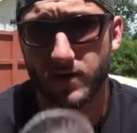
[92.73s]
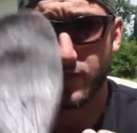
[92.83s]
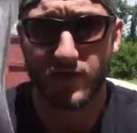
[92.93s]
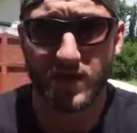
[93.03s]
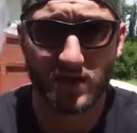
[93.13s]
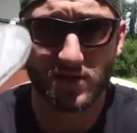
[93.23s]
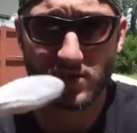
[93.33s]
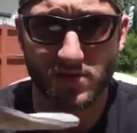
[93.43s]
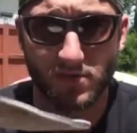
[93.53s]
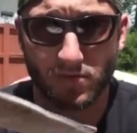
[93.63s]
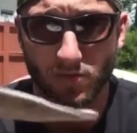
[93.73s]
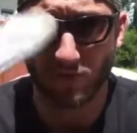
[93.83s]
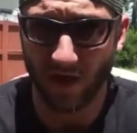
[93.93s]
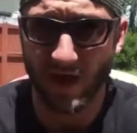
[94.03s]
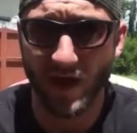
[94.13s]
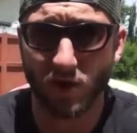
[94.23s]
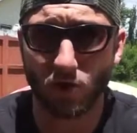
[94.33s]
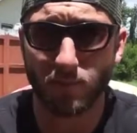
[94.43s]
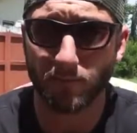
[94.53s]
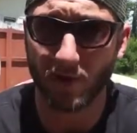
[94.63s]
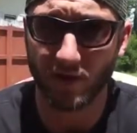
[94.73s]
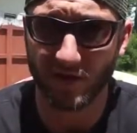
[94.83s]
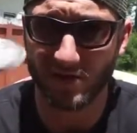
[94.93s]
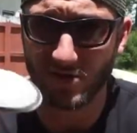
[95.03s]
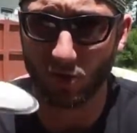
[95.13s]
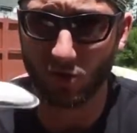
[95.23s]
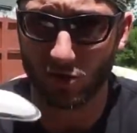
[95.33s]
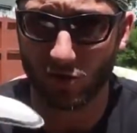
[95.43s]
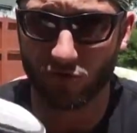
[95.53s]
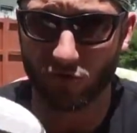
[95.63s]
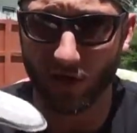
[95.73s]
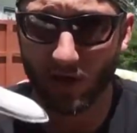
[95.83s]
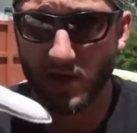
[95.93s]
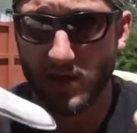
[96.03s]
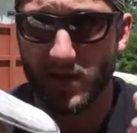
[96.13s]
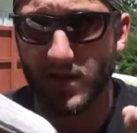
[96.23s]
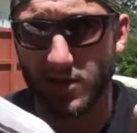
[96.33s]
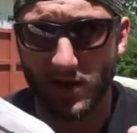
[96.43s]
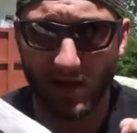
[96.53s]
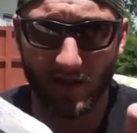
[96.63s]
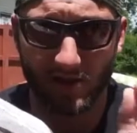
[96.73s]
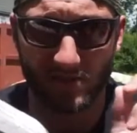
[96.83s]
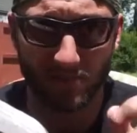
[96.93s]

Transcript: these, they help, but they still won't do the trick. Here is